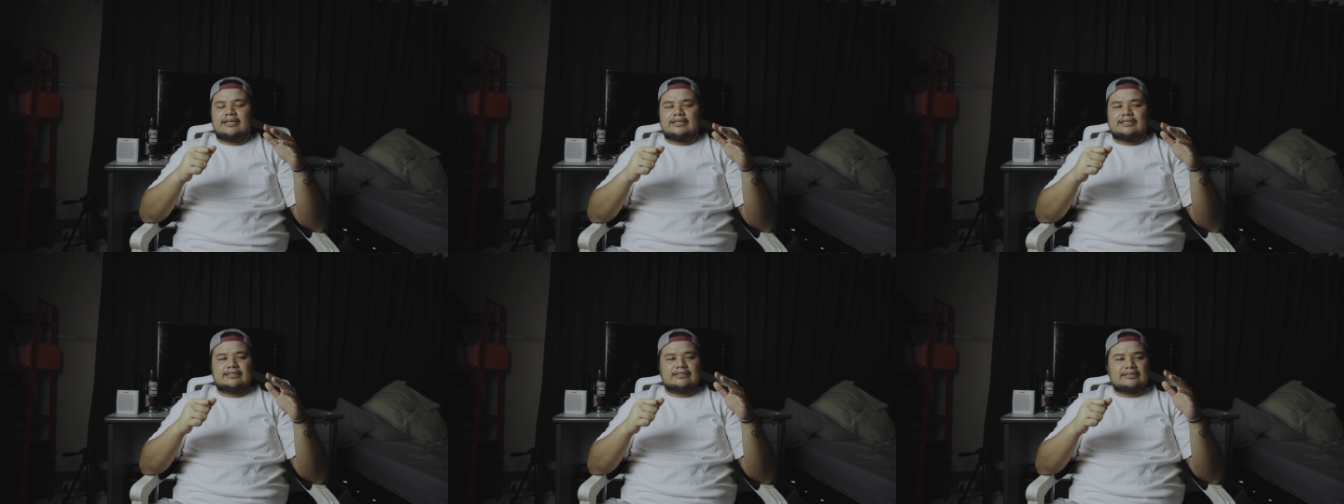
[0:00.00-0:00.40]

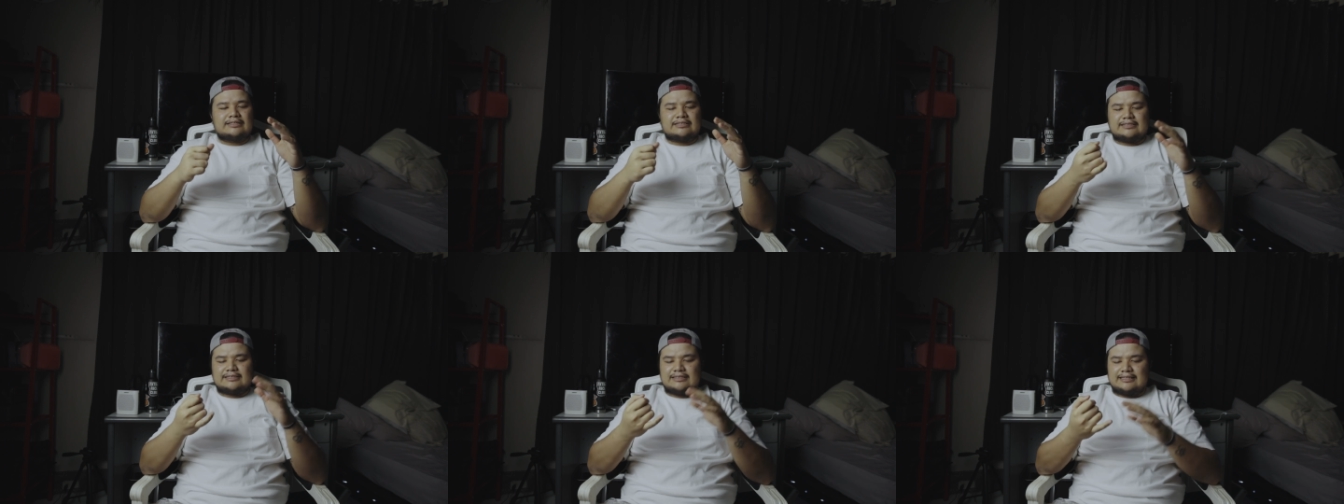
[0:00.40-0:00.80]
Like
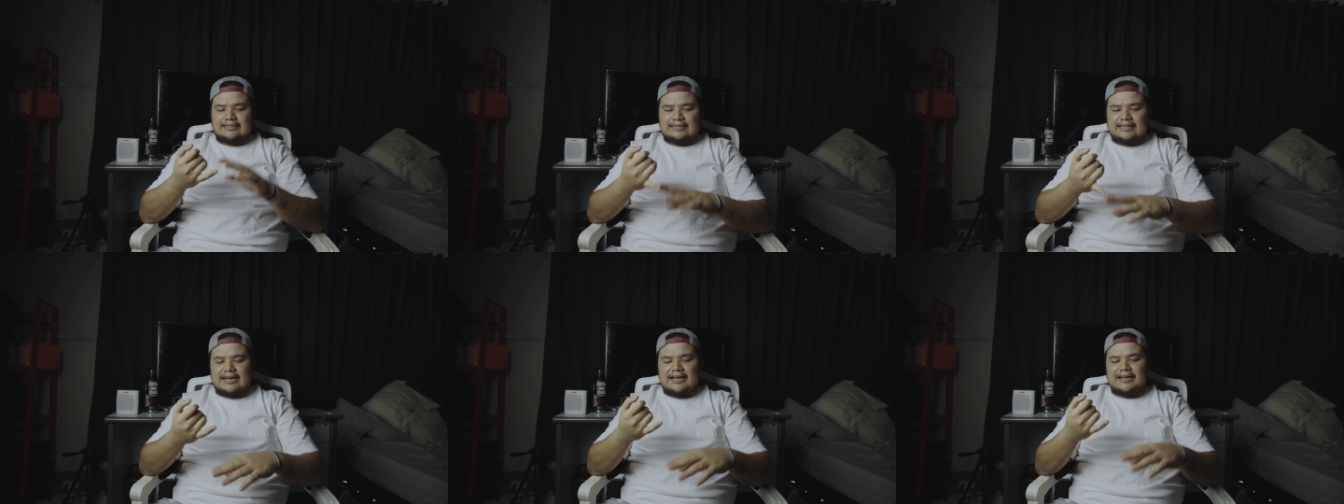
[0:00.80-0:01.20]
it's the
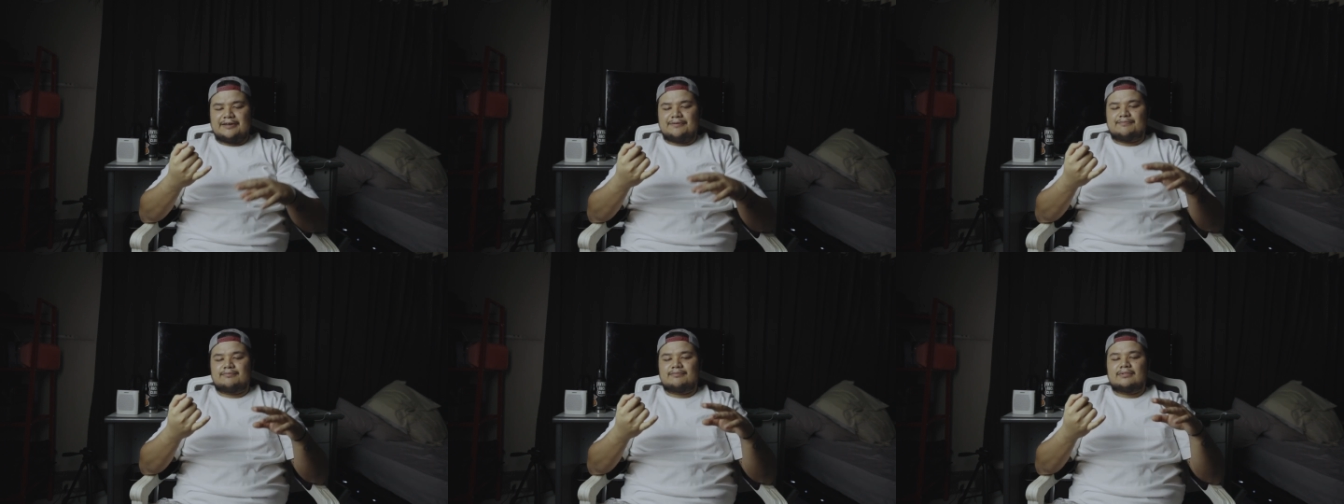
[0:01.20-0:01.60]

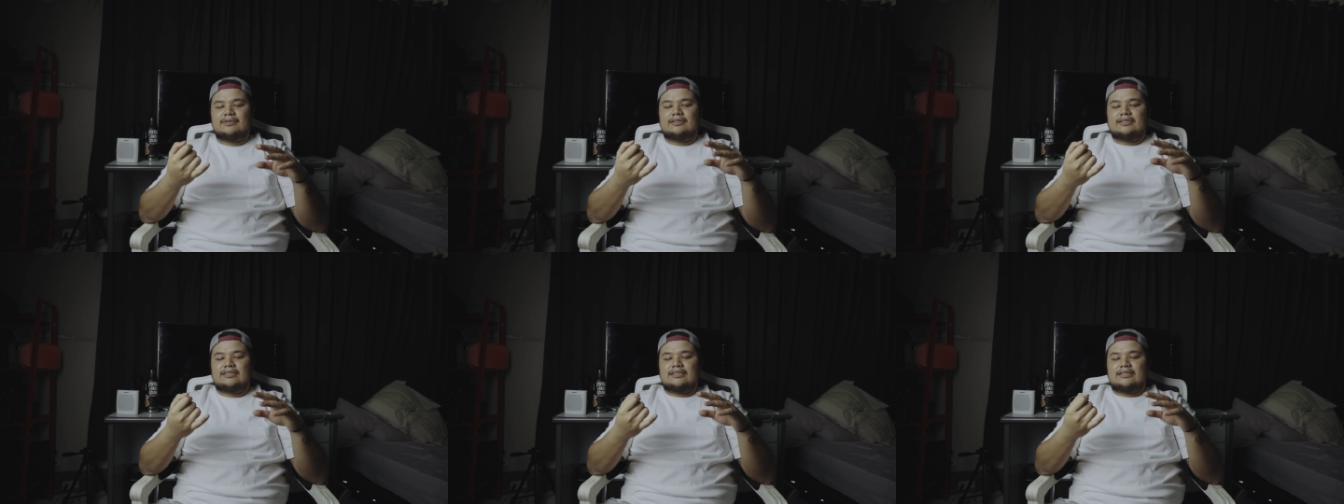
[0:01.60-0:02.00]
time,
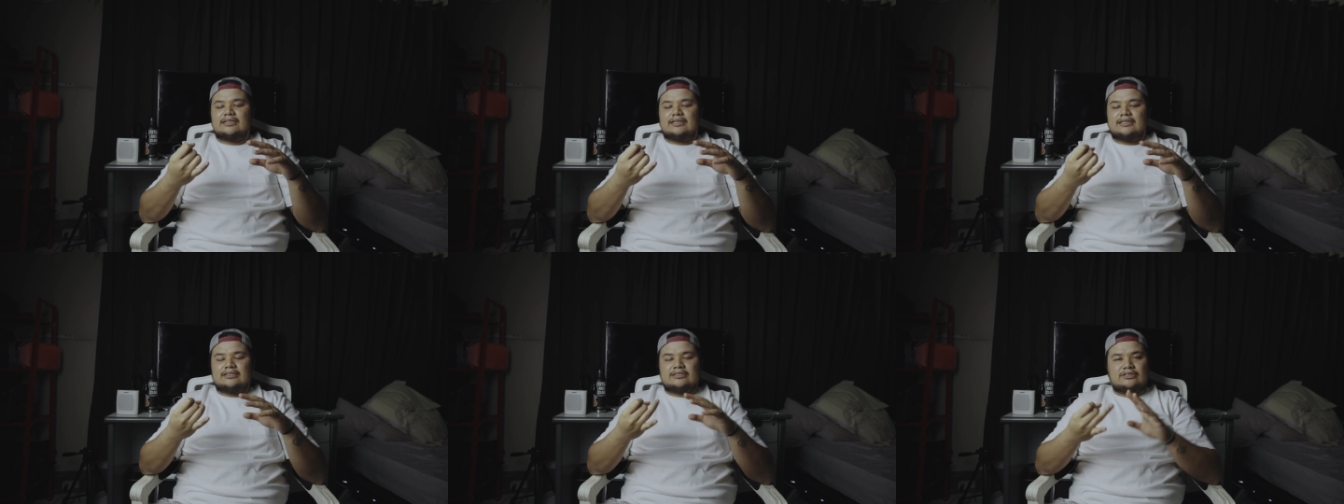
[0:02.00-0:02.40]

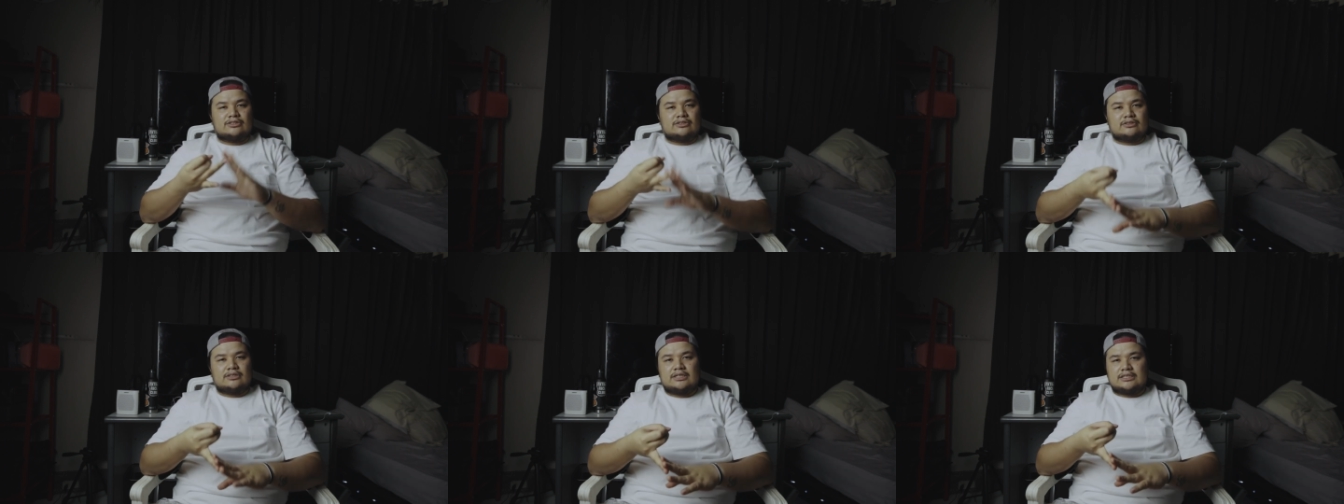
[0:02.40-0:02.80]
it's
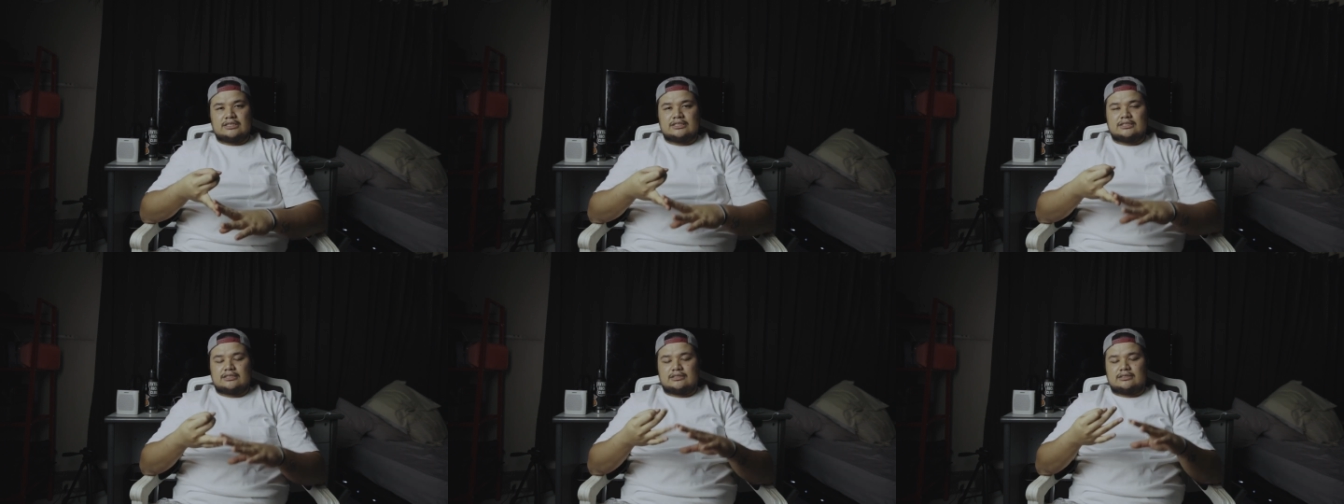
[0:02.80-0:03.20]

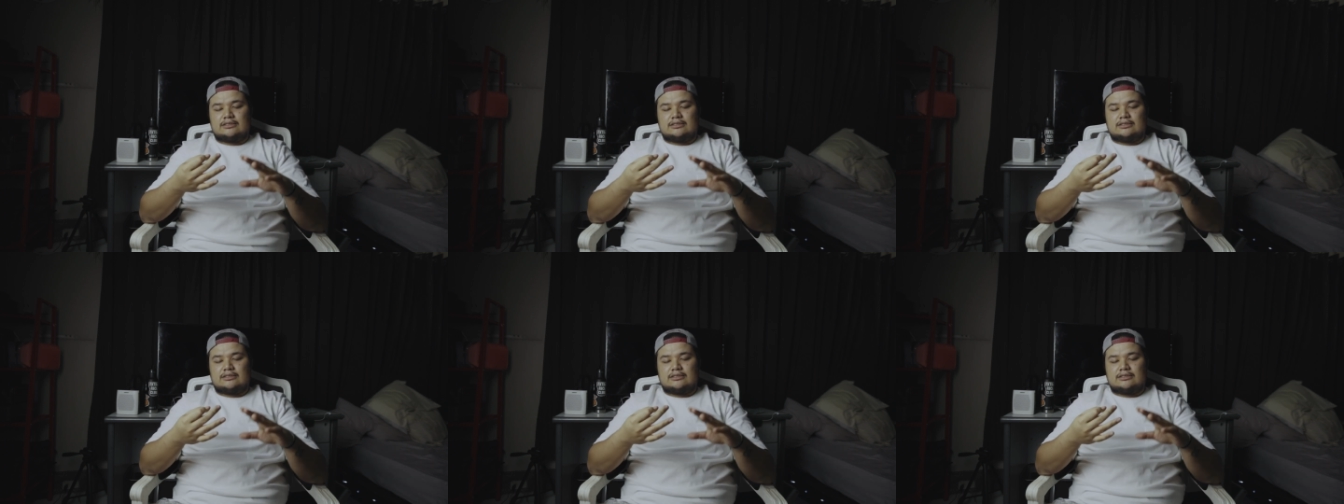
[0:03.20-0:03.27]
trust,